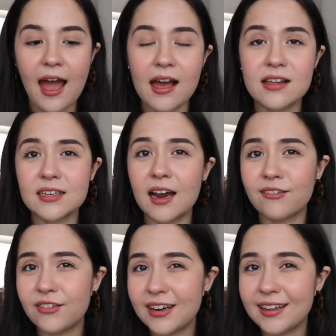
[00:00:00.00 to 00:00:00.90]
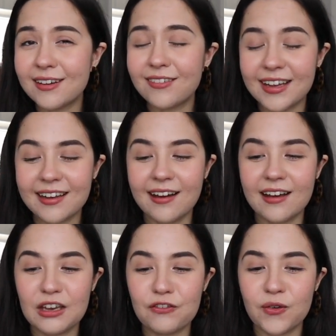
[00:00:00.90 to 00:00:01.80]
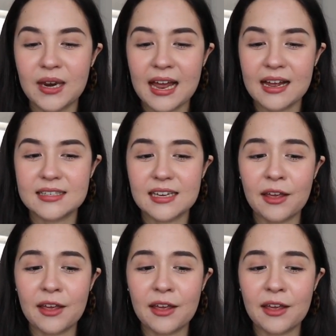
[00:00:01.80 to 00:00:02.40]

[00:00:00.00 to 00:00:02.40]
and I really can't give you an answer.